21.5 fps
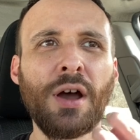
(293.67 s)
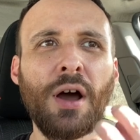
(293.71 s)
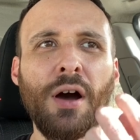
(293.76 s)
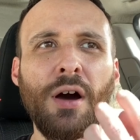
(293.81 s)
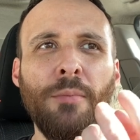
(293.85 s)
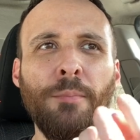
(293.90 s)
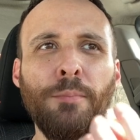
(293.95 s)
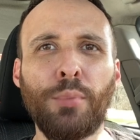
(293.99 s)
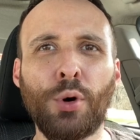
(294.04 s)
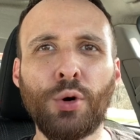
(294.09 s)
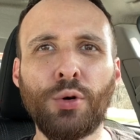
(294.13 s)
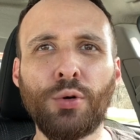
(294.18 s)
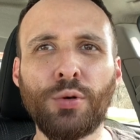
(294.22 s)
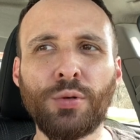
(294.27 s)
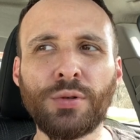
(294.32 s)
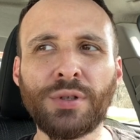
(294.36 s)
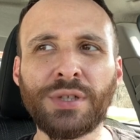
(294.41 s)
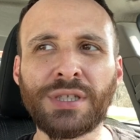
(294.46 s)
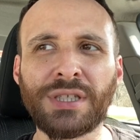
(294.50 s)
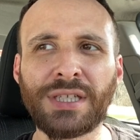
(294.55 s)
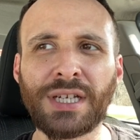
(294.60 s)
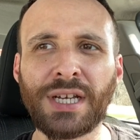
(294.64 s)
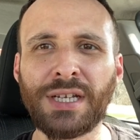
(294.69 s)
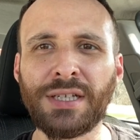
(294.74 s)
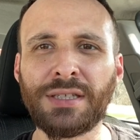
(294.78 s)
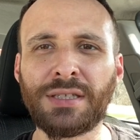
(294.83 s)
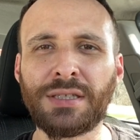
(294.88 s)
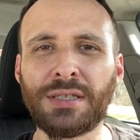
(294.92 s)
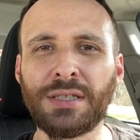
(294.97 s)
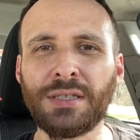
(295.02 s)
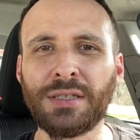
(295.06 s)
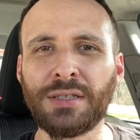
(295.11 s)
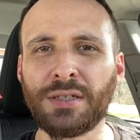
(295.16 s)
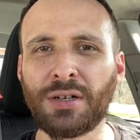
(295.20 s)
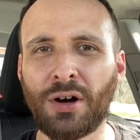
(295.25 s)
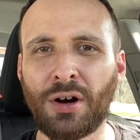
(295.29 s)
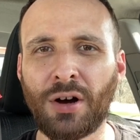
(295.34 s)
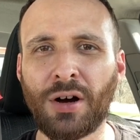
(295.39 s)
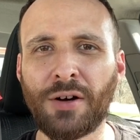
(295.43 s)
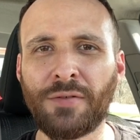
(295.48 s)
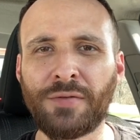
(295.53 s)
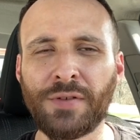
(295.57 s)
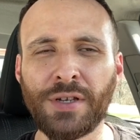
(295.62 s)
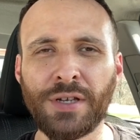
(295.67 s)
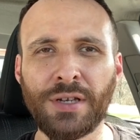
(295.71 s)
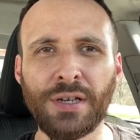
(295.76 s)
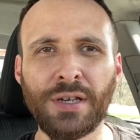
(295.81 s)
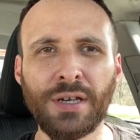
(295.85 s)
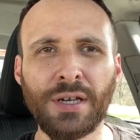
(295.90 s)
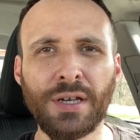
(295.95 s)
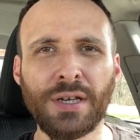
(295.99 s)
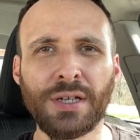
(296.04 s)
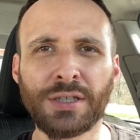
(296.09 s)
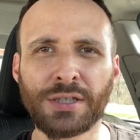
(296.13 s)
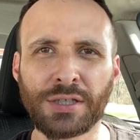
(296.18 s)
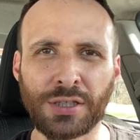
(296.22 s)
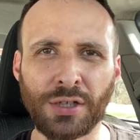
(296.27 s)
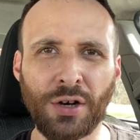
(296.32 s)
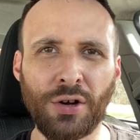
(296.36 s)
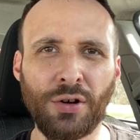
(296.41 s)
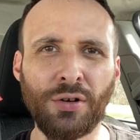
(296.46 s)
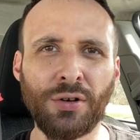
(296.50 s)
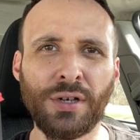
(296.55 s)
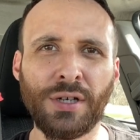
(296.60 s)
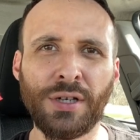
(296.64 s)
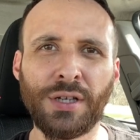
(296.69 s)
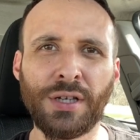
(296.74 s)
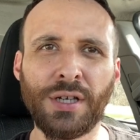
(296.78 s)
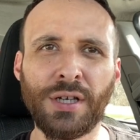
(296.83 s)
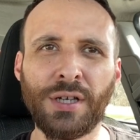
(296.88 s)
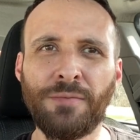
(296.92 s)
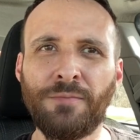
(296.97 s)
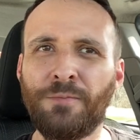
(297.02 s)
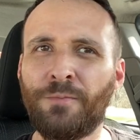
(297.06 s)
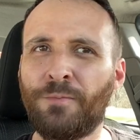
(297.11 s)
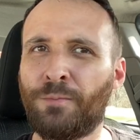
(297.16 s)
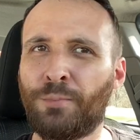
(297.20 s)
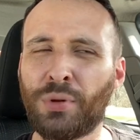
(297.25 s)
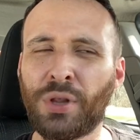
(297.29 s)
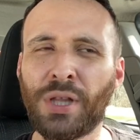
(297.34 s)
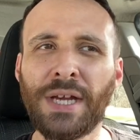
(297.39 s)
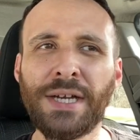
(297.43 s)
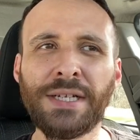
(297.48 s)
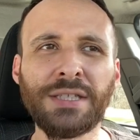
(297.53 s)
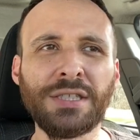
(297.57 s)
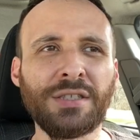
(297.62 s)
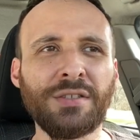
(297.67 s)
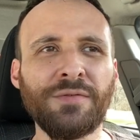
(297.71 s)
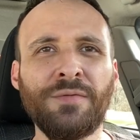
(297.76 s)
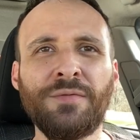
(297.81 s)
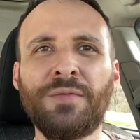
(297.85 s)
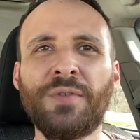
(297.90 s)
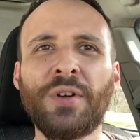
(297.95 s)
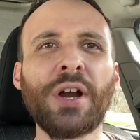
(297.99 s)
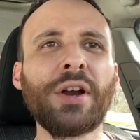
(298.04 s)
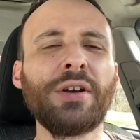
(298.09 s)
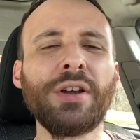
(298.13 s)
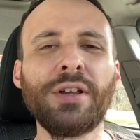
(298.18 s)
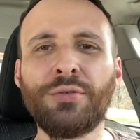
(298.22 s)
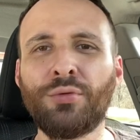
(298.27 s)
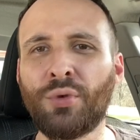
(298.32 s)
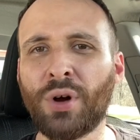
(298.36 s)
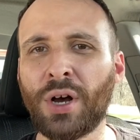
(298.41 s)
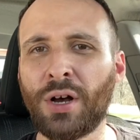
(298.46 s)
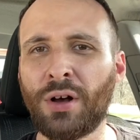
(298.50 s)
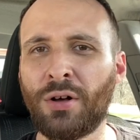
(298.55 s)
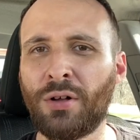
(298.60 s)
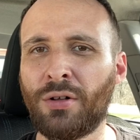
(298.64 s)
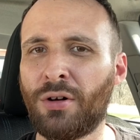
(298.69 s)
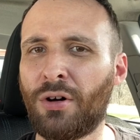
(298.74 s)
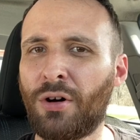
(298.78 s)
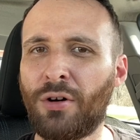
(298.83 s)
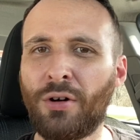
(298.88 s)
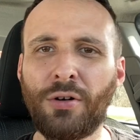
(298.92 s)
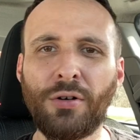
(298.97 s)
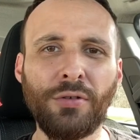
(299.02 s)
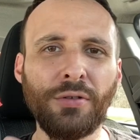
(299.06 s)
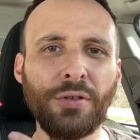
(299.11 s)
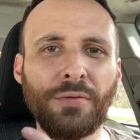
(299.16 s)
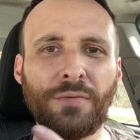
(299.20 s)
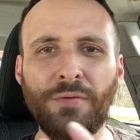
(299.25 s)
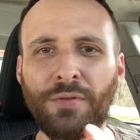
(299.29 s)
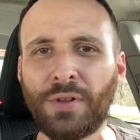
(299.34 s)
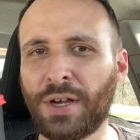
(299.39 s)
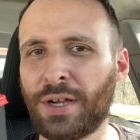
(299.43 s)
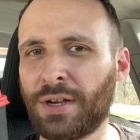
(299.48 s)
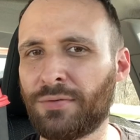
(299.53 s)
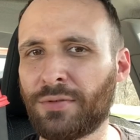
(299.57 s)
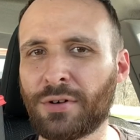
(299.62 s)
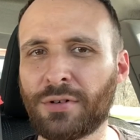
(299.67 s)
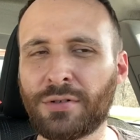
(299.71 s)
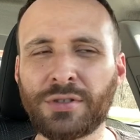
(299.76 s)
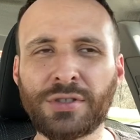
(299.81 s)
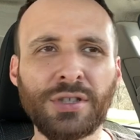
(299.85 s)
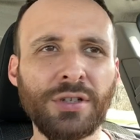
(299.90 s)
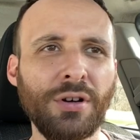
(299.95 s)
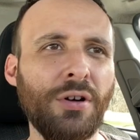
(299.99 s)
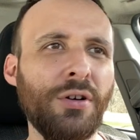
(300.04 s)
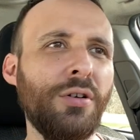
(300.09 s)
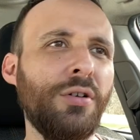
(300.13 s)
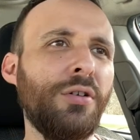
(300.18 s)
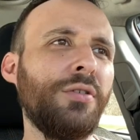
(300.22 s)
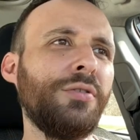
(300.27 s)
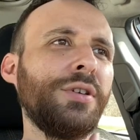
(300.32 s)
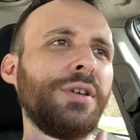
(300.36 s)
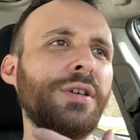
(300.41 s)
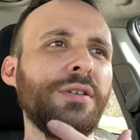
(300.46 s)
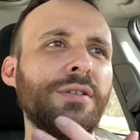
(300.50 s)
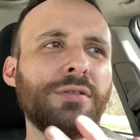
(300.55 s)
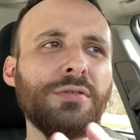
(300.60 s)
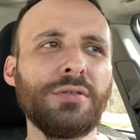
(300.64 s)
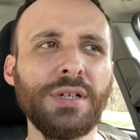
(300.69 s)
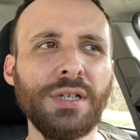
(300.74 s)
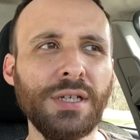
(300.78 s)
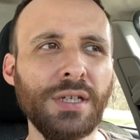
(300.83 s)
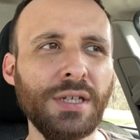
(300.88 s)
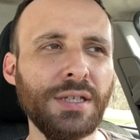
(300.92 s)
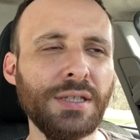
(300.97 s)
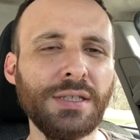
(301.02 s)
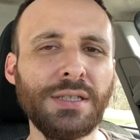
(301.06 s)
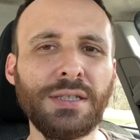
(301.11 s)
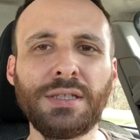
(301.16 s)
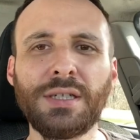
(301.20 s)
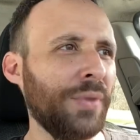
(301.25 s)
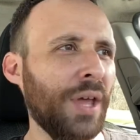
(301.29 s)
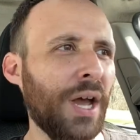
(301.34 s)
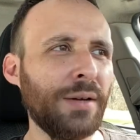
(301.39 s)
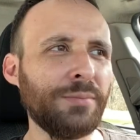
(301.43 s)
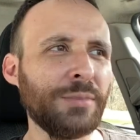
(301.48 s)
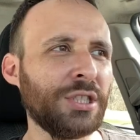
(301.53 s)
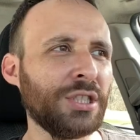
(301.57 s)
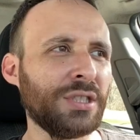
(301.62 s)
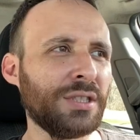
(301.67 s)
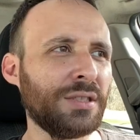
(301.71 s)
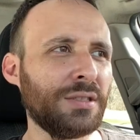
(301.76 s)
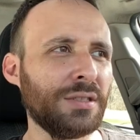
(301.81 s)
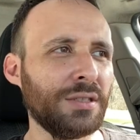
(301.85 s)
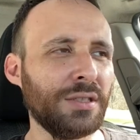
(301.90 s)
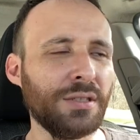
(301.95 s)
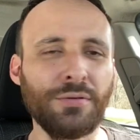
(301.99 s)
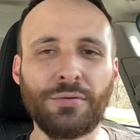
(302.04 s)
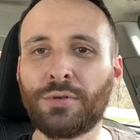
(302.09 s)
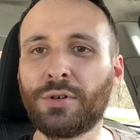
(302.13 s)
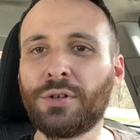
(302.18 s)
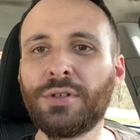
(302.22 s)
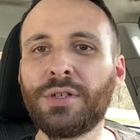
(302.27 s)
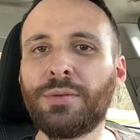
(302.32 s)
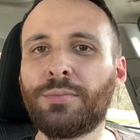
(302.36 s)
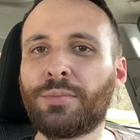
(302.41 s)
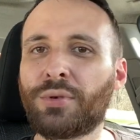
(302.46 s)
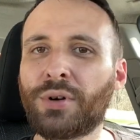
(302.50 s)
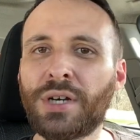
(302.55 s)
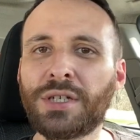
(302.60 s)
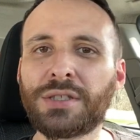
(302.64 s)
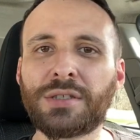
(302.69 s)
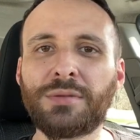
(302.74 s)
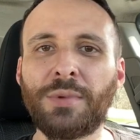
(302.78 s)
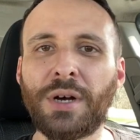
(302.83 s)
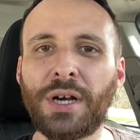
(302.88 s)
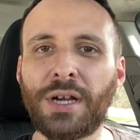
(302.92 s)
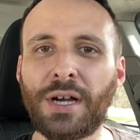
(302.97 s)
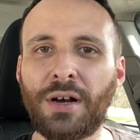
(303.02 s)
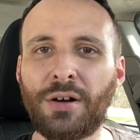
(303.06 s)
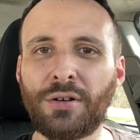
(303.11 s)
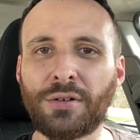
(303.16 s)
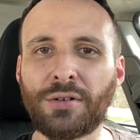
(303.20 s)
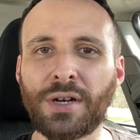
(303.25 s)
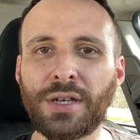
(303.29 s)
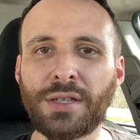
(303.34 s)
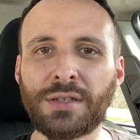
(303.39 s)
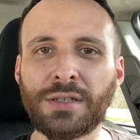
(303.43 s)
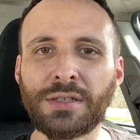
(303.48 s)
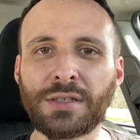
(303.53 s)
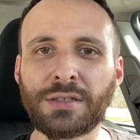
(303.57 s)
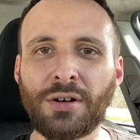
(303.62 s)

a bold tasting coffee. So it blends very well. All the flavors, all the ingredients. I'm just really impressed by how great this